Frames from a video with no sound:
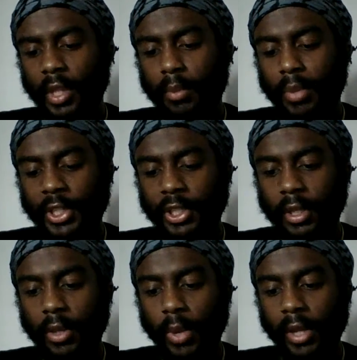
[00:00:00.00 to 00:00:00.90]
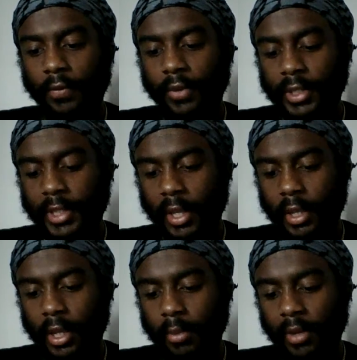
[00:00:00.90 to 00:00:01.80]
patiently waiting for the second
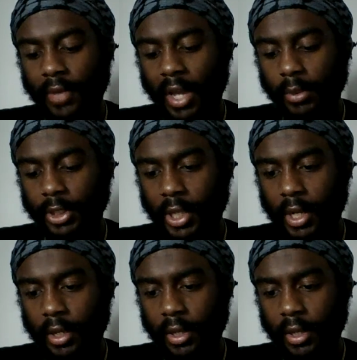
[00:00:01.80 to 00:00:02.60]
coming of Yahushai.